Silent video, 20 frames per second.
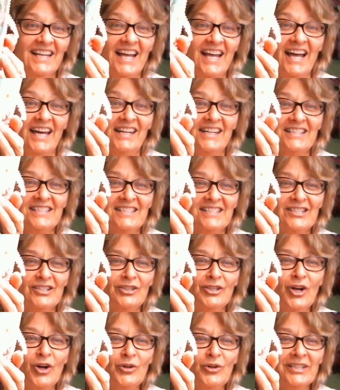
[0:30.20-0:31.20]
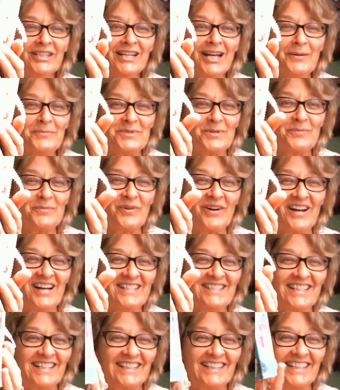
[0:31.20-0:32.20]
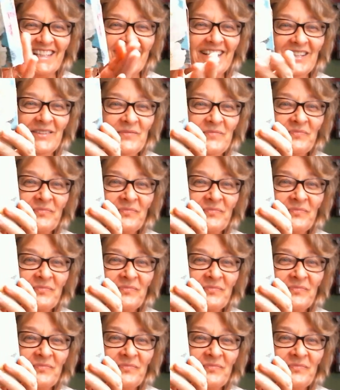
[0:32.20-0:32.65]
and it's still holding up surprisingly.